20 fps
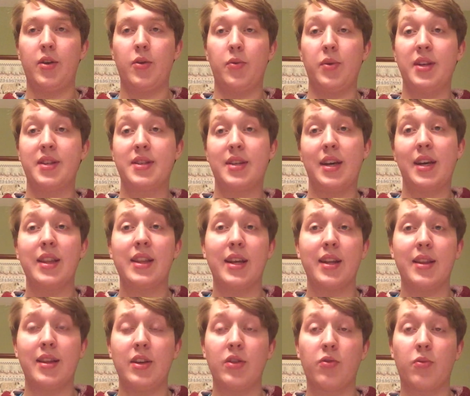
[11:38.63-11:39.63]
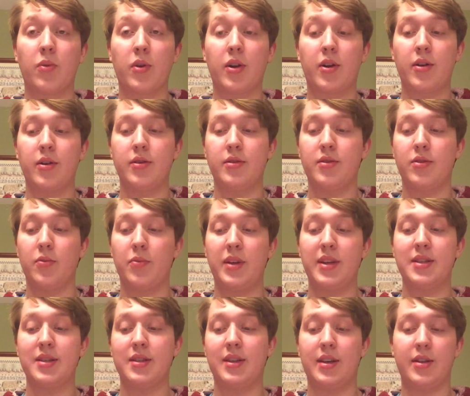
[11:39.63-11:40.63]
We say that these workers, the
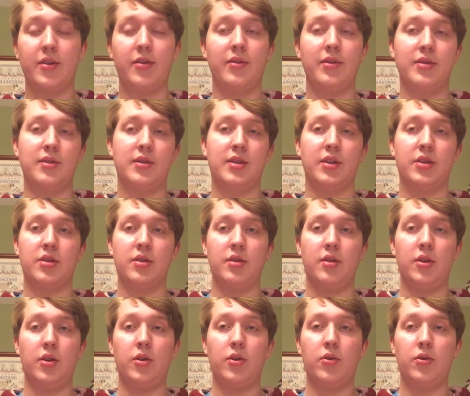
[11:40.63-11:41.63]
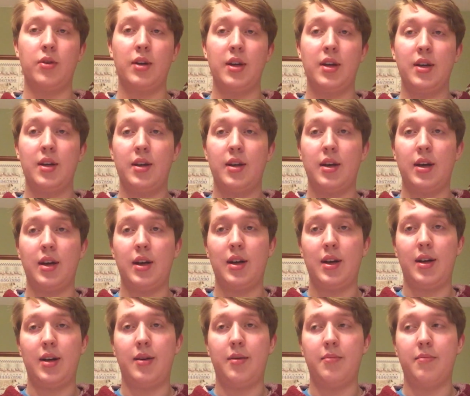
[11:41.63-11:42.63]
reason that they're in such a low
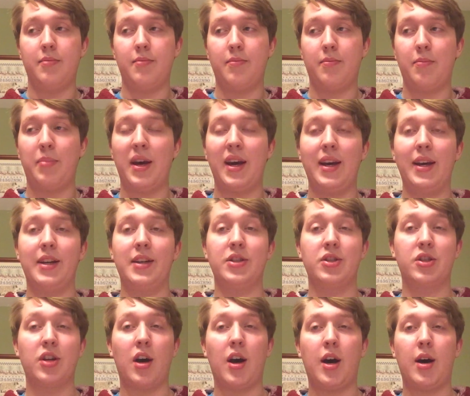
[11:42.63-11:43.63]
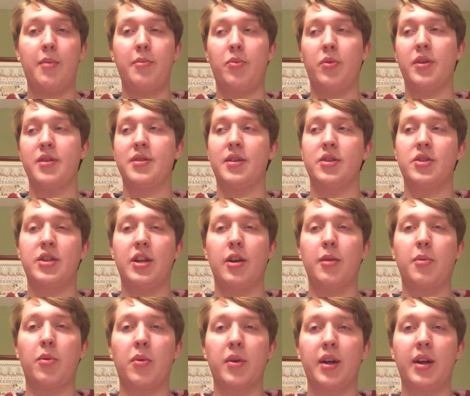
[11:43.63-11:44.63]
paying job with such
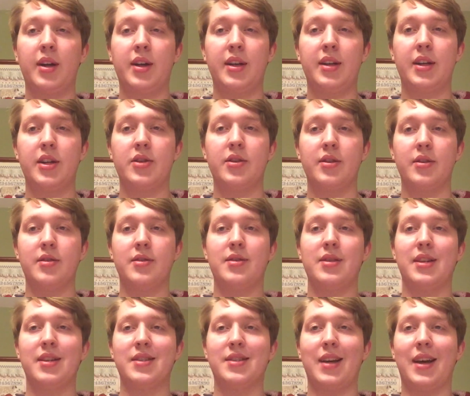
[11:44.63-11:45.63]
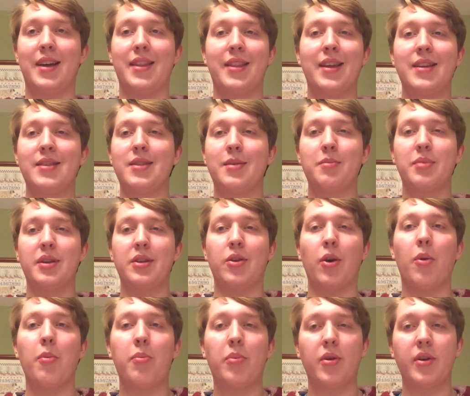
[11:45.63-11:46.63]
terrible working conditions is that they simply
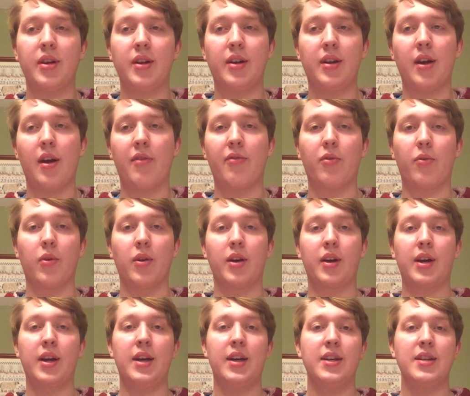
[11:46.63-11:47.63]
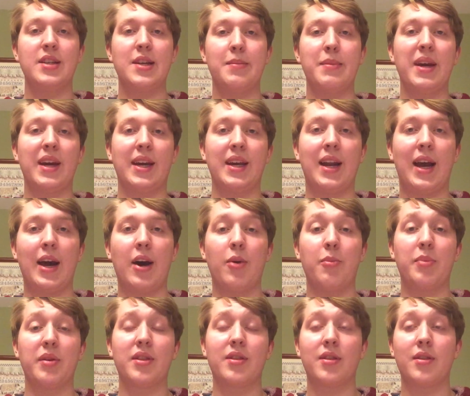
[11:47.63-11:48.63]
don't put in enough work to make it
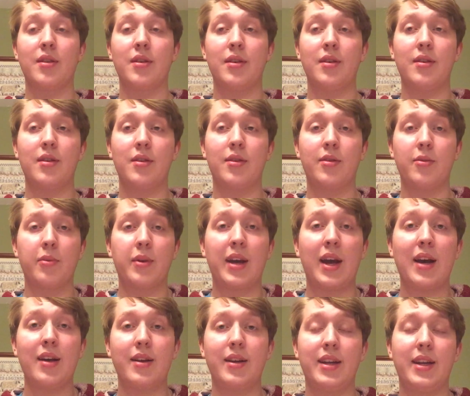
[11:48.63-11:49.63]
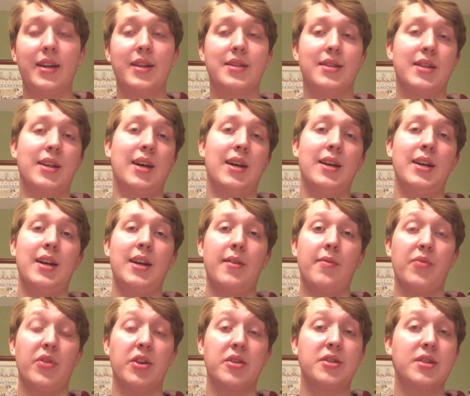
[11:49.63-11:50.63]
out. But the reality is that
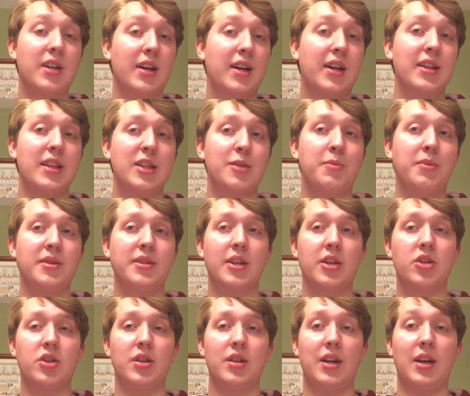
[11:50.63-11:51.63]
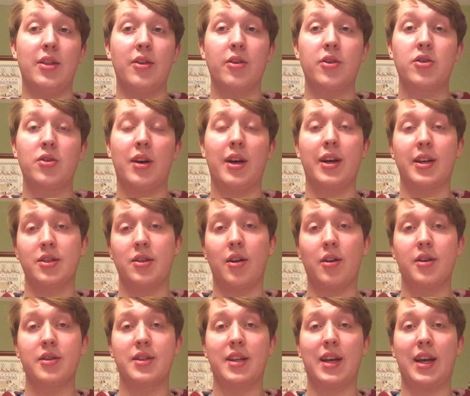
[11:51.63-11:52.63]
they're stuck in this position and they're trying as
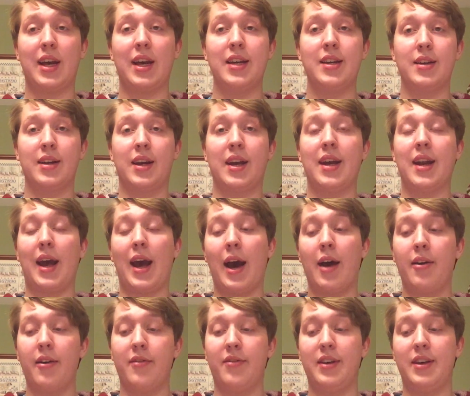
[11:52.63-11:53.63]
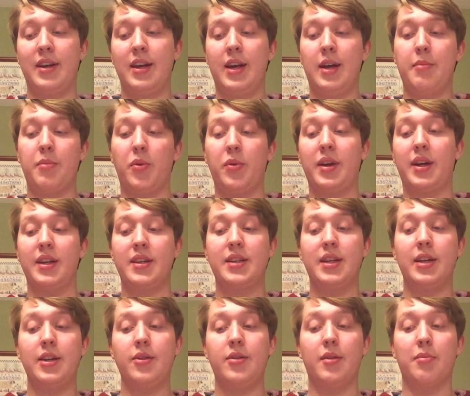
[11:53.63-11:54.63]
hard as they can to get out of it. But we
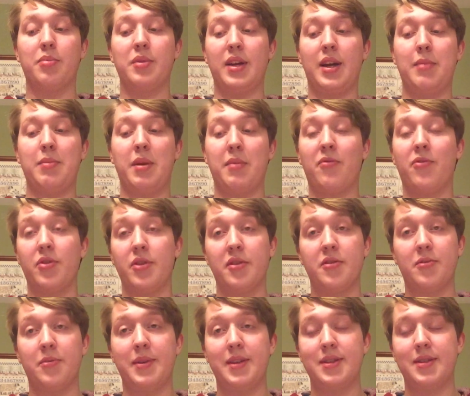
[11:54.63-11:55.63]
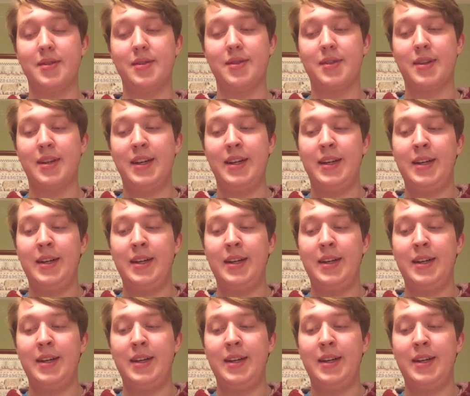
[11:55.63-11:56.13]
continue to blame them for those reasons.